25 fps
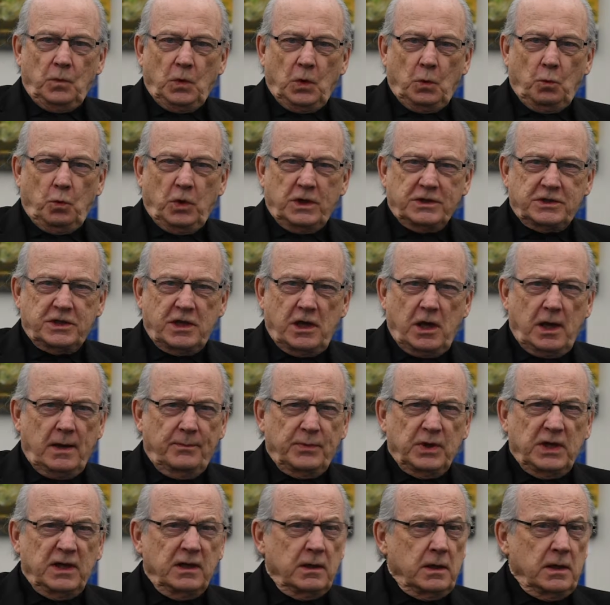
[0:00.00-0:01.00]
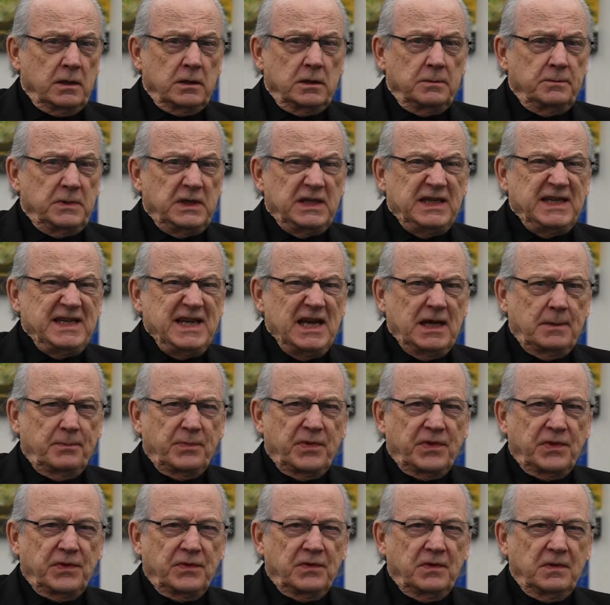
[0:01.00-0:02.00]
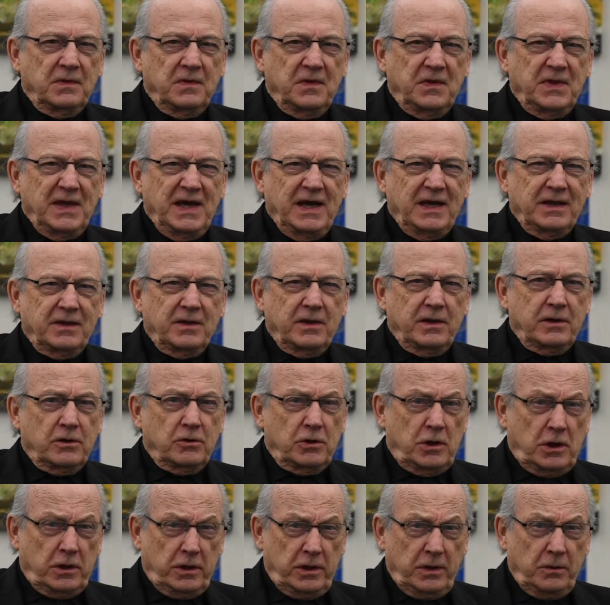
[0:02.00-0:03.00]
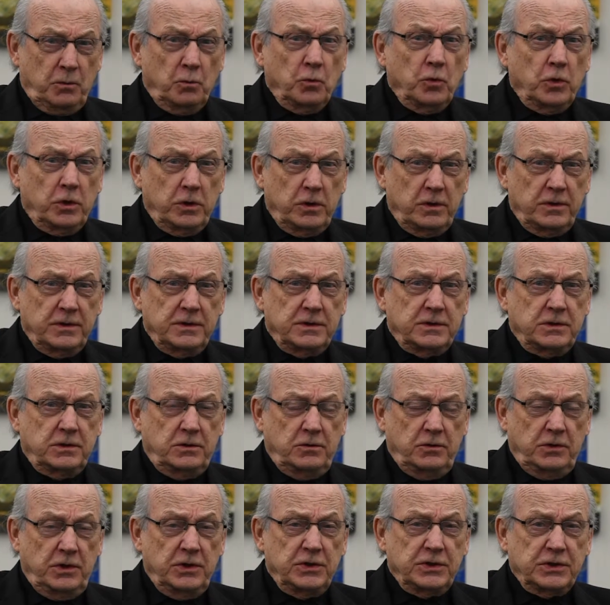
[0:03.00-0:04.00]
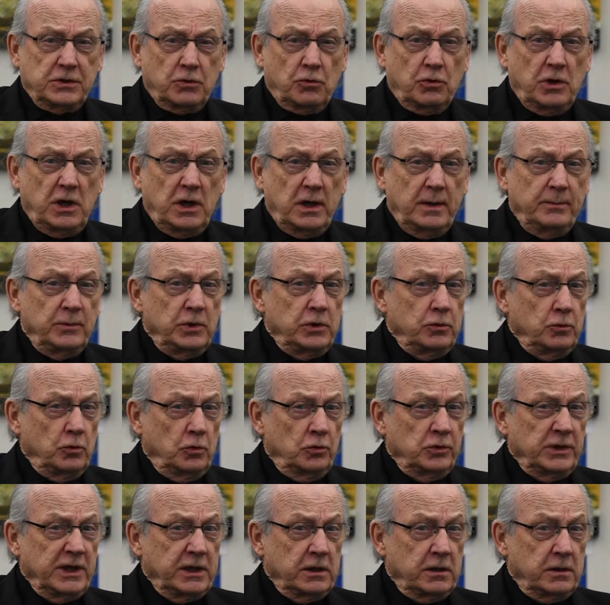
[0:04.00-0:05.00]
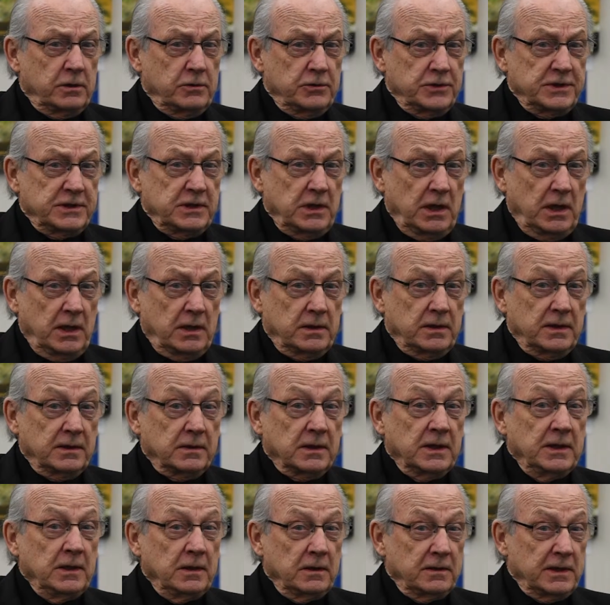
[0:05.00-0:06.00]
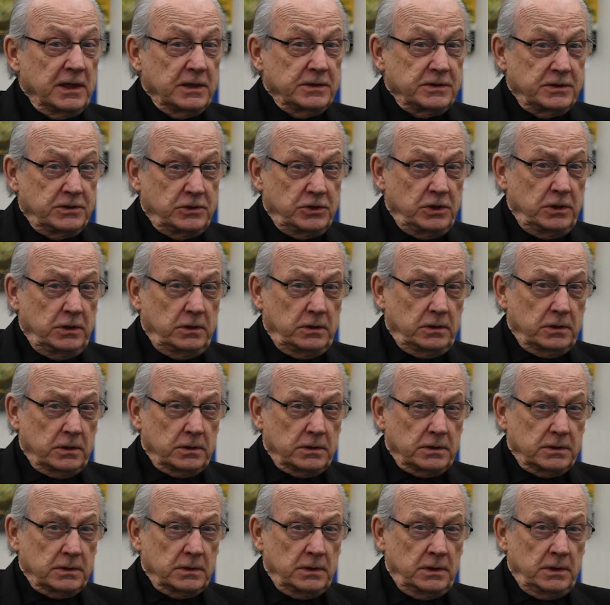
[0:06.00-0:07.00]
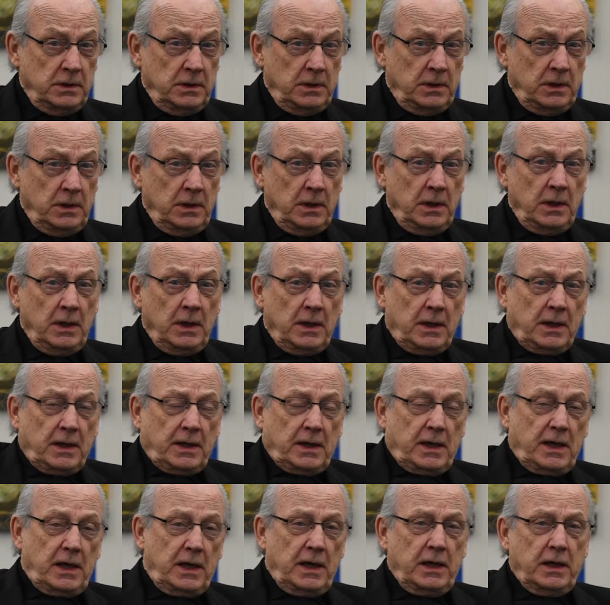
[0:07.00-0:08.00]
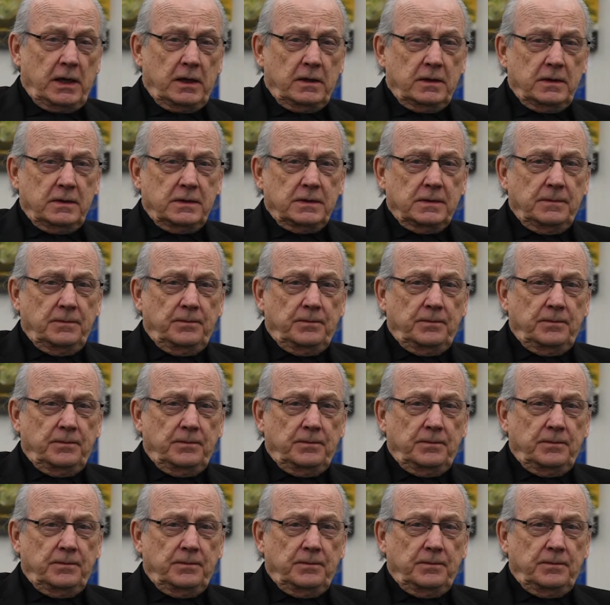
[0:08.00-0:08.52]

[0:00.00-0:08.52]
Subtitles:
what's happening in a depth that there aren't words to describe, you only understand it. That's genius. And